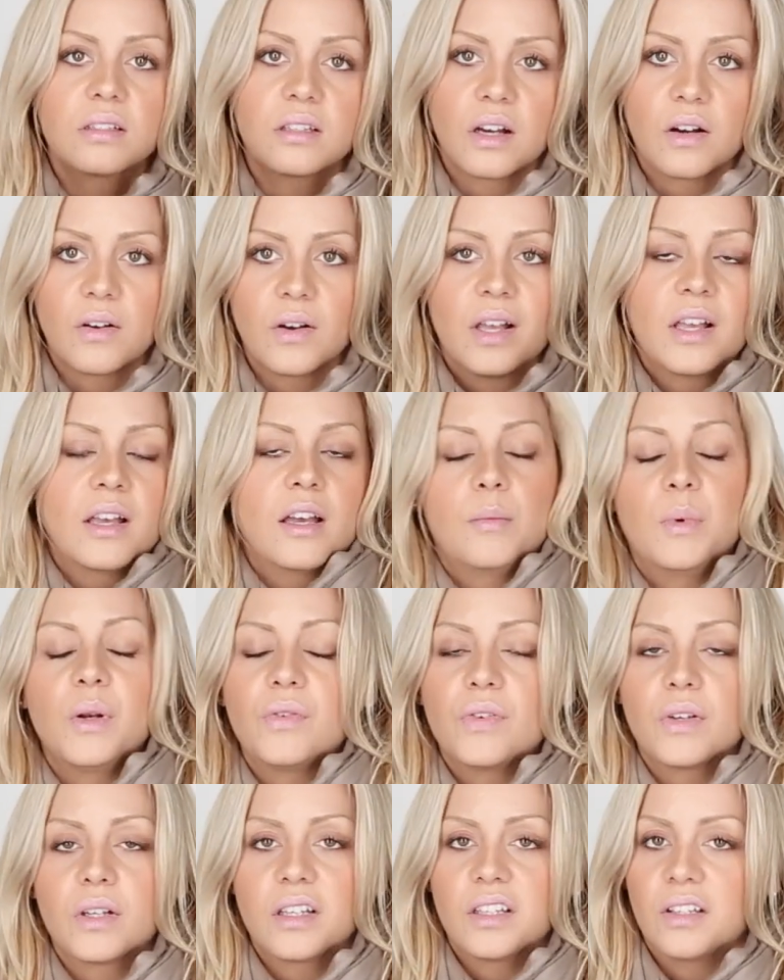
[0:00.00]
So I mean,
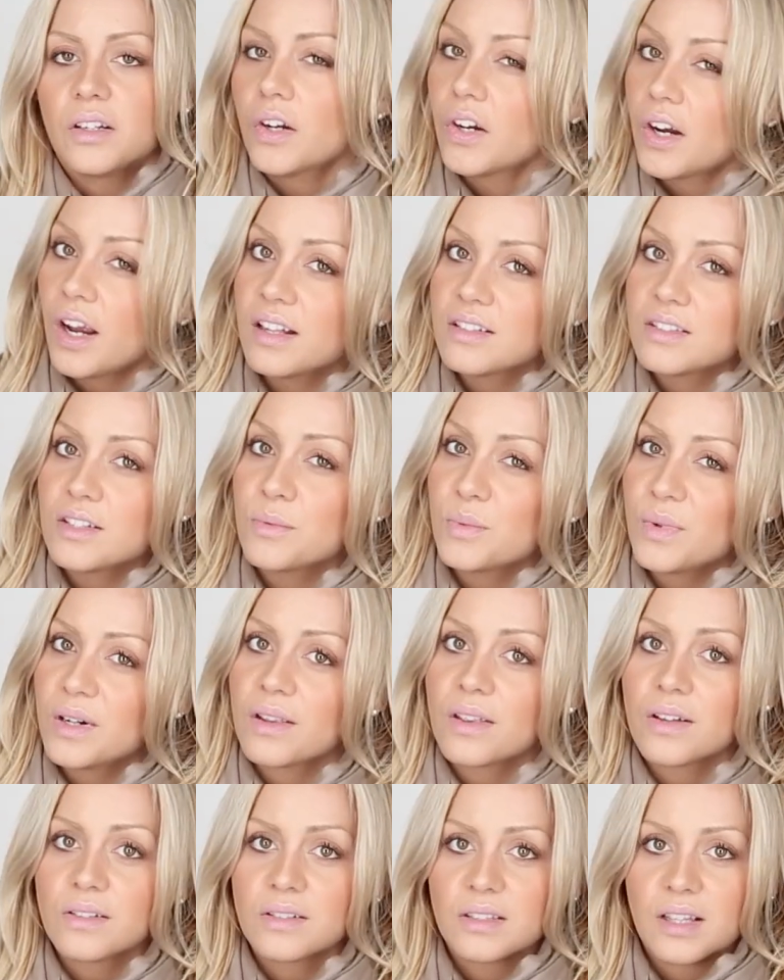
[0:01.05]
if you can get your hands on one
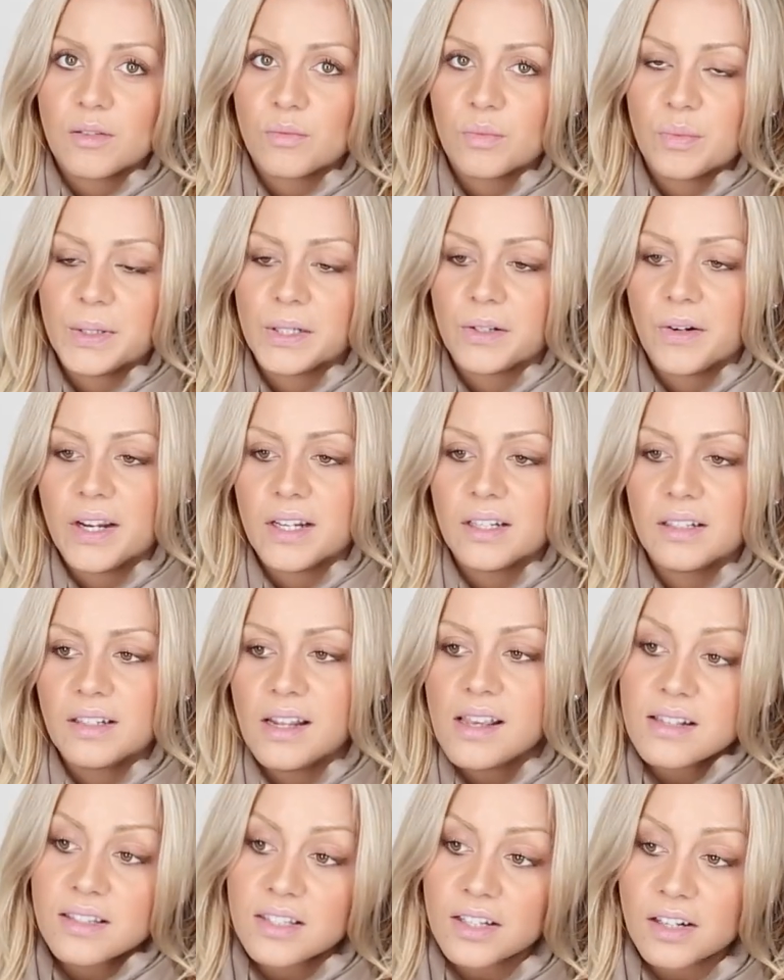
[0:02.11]
of those, that would be great and
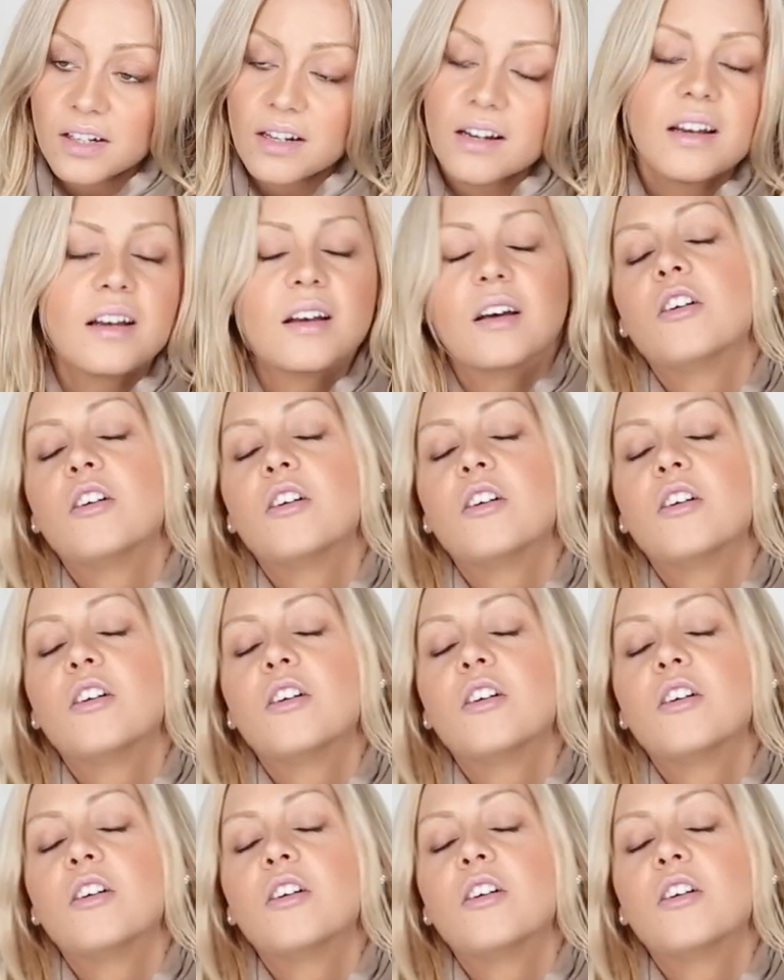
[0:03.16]
easier.